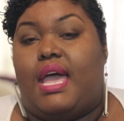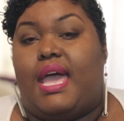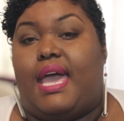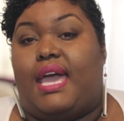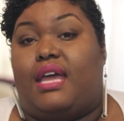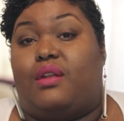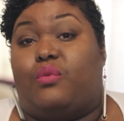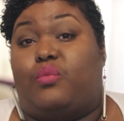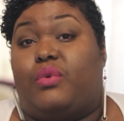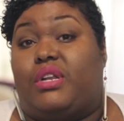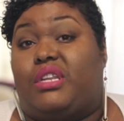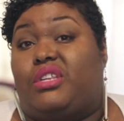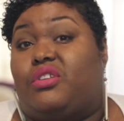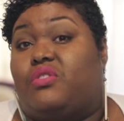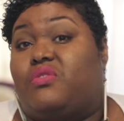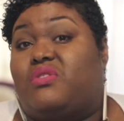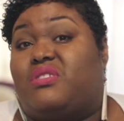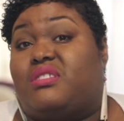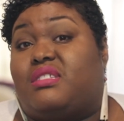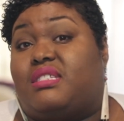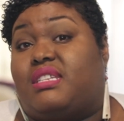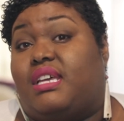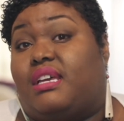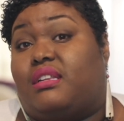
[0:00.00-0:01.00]
And when you
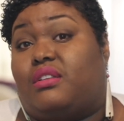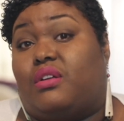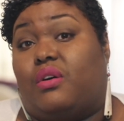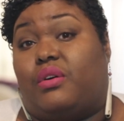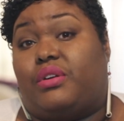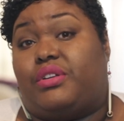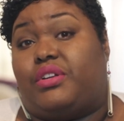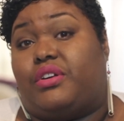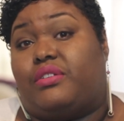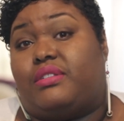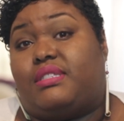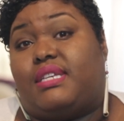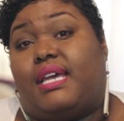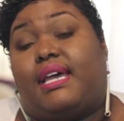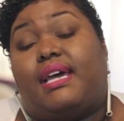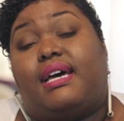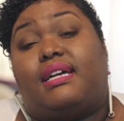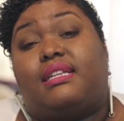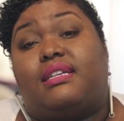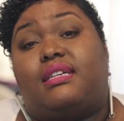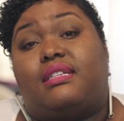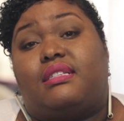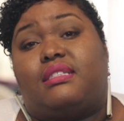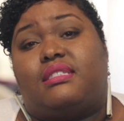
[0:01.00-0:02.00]
sit on your
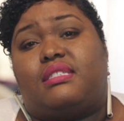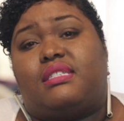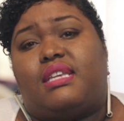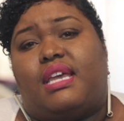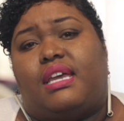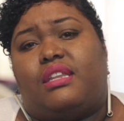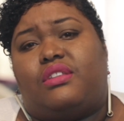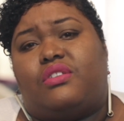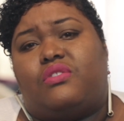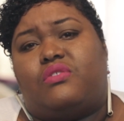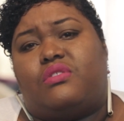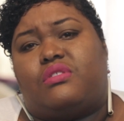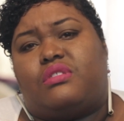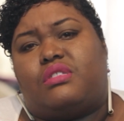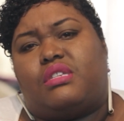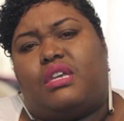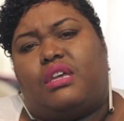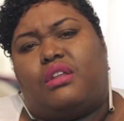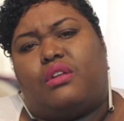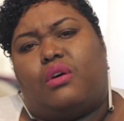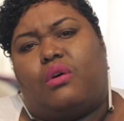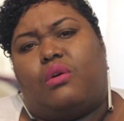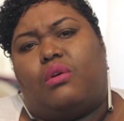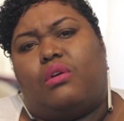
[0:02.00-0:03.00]
talents and you
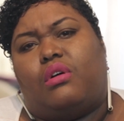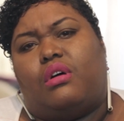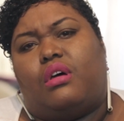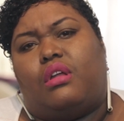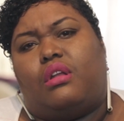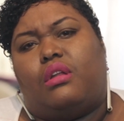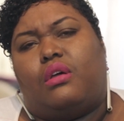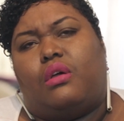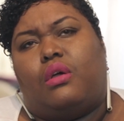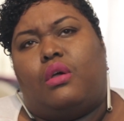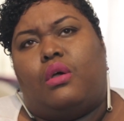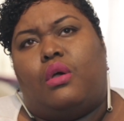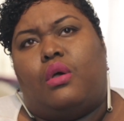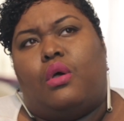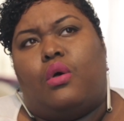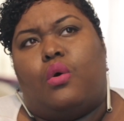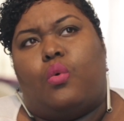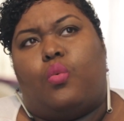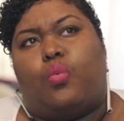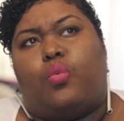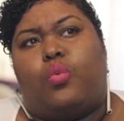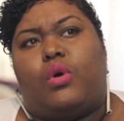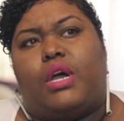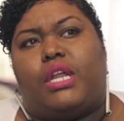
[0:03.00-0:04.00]
sit on
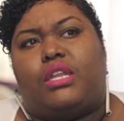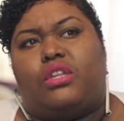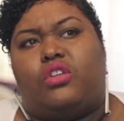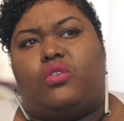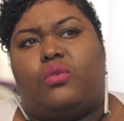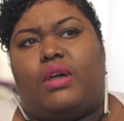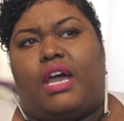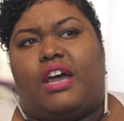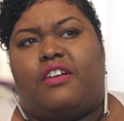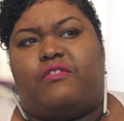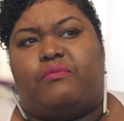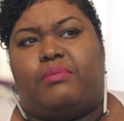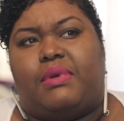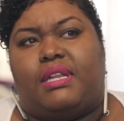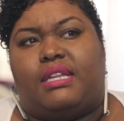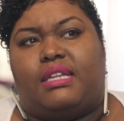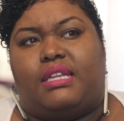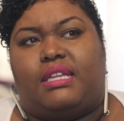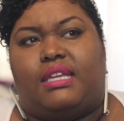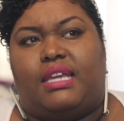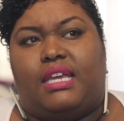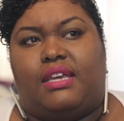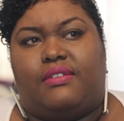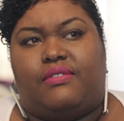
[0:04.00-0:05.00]
what you have
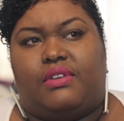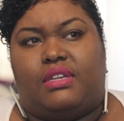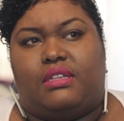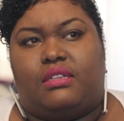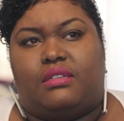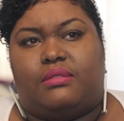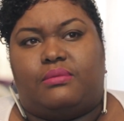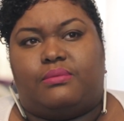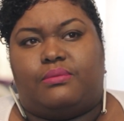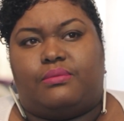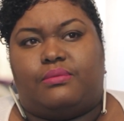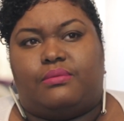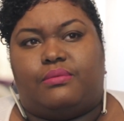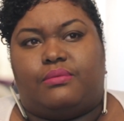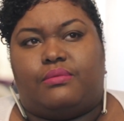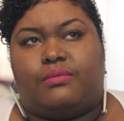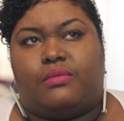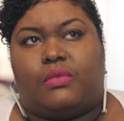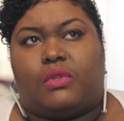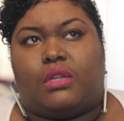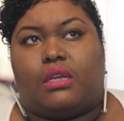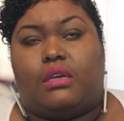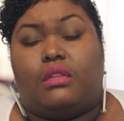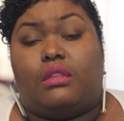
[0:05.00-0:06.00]
been given,
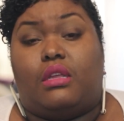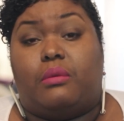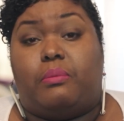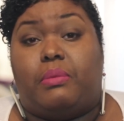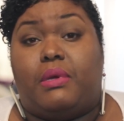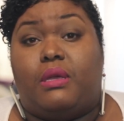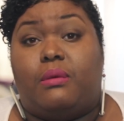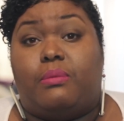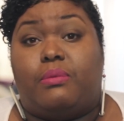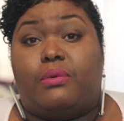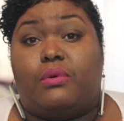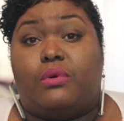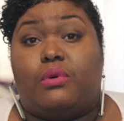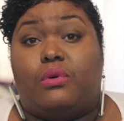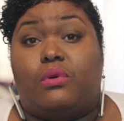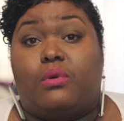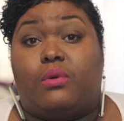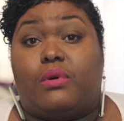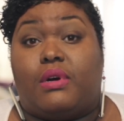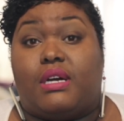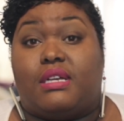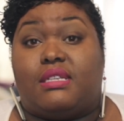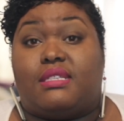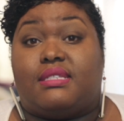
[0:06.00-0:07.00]
the people
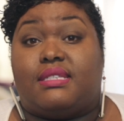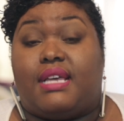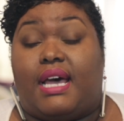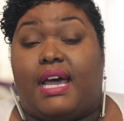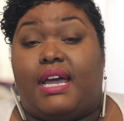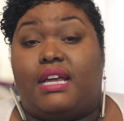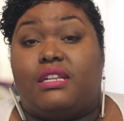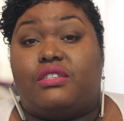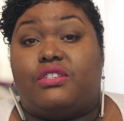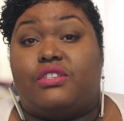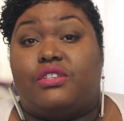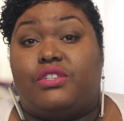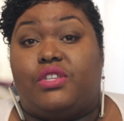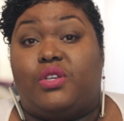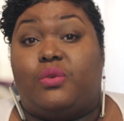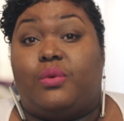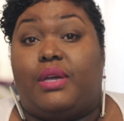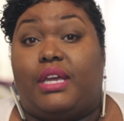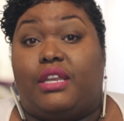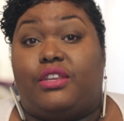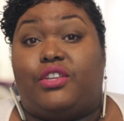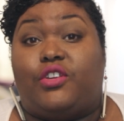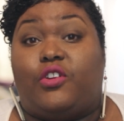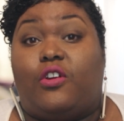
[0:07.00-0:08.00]
who are assigned to you
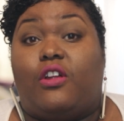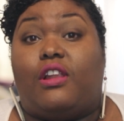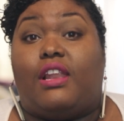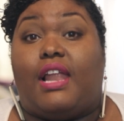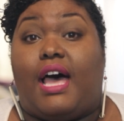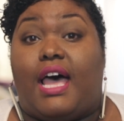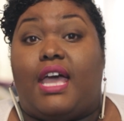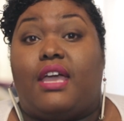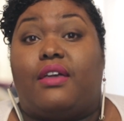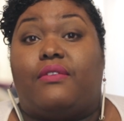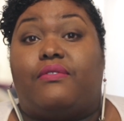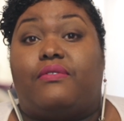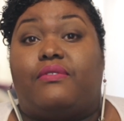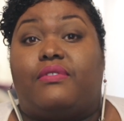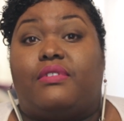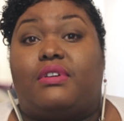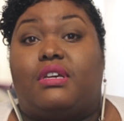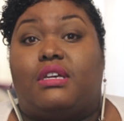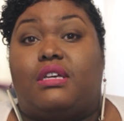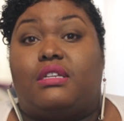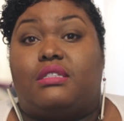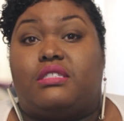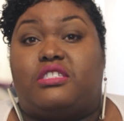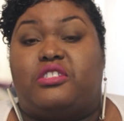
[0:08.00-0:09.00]
in your life
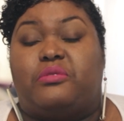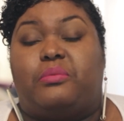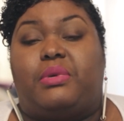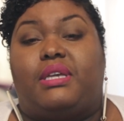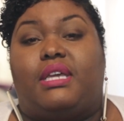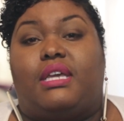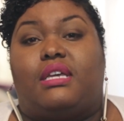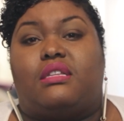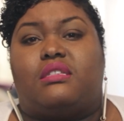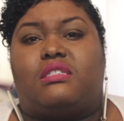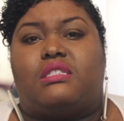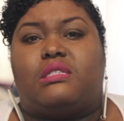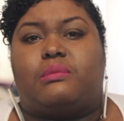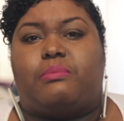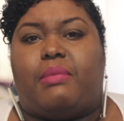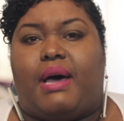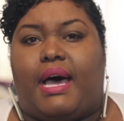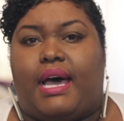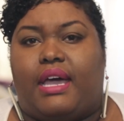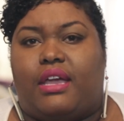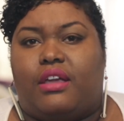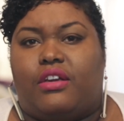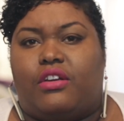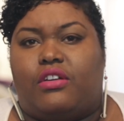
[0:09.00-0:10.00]
to be
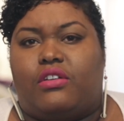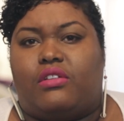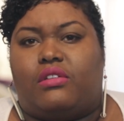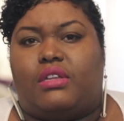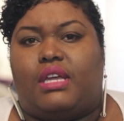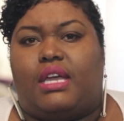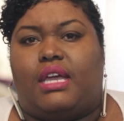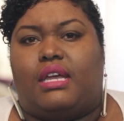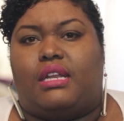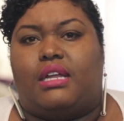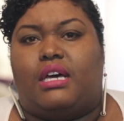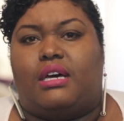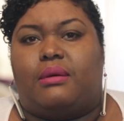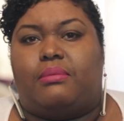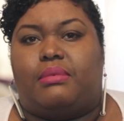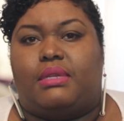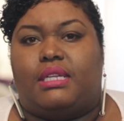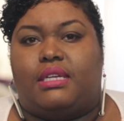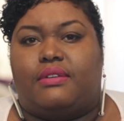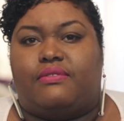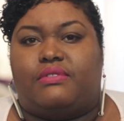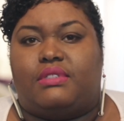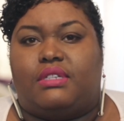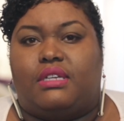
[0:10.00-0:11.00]
inspired and
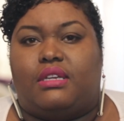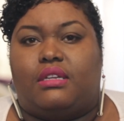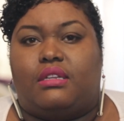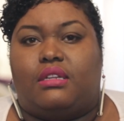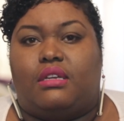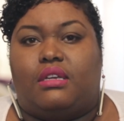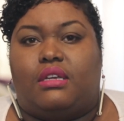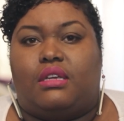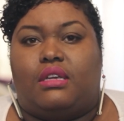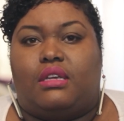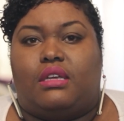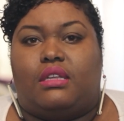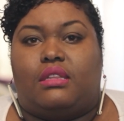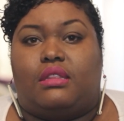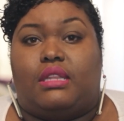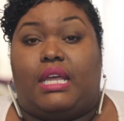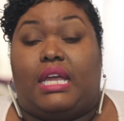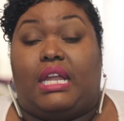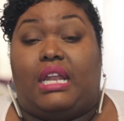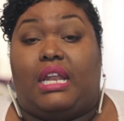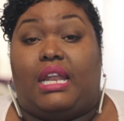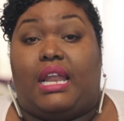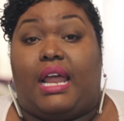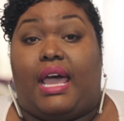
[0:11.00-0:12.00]
uplifted,
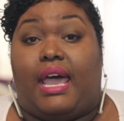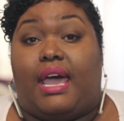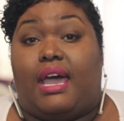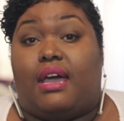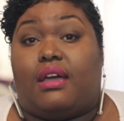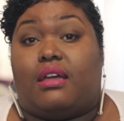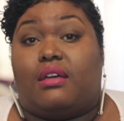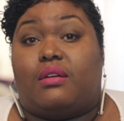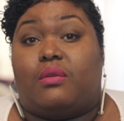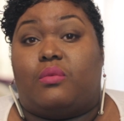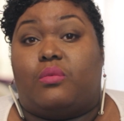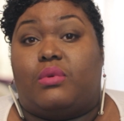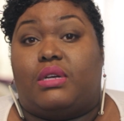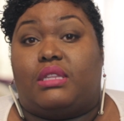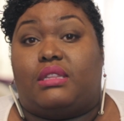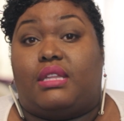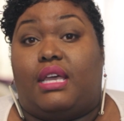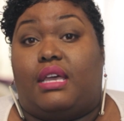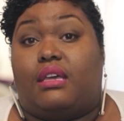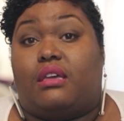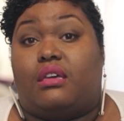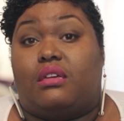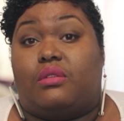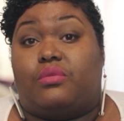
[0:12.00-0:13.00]
they lack what
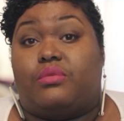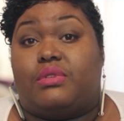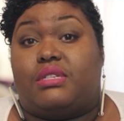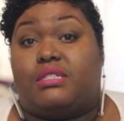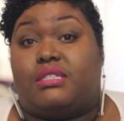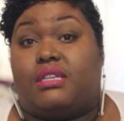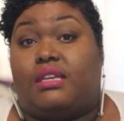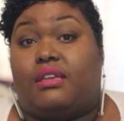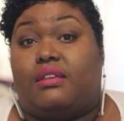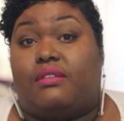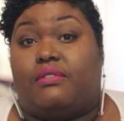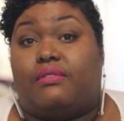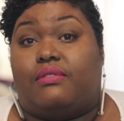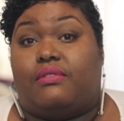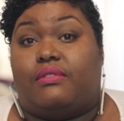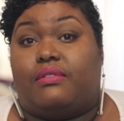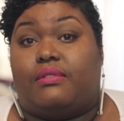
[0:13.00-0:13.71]
they could receive.